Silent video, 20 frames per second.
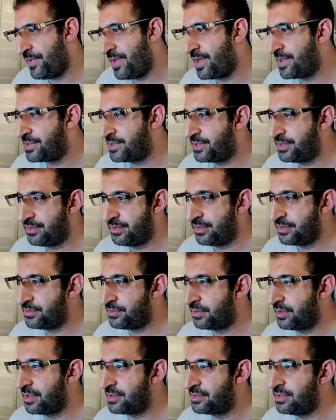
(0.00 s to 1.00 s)
Yes,
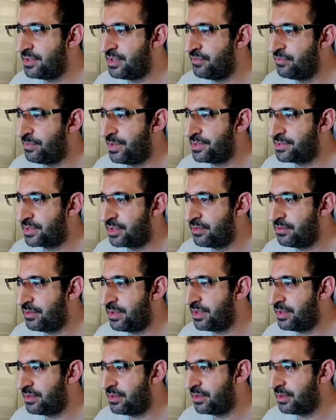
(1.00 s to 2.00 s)
as you can see, you must
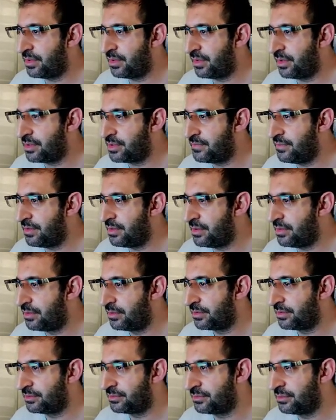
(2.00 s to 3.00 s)
create. It's very
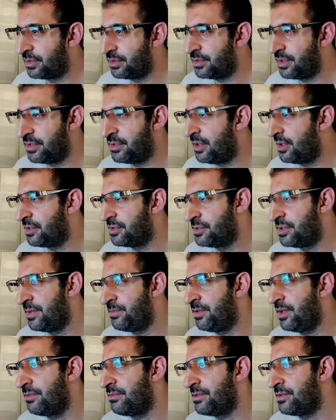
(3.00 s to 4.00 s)
long. I think the
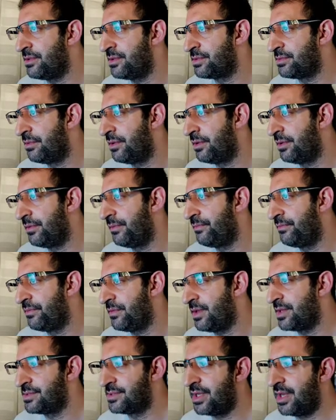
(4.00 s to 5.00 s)
same thing with this one.
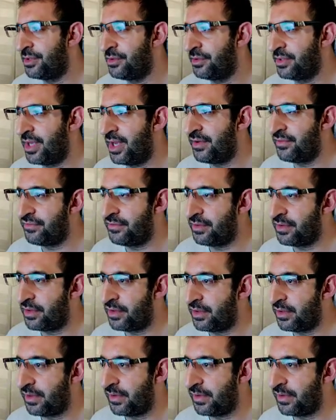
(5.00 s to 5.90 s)
Yes, I don't have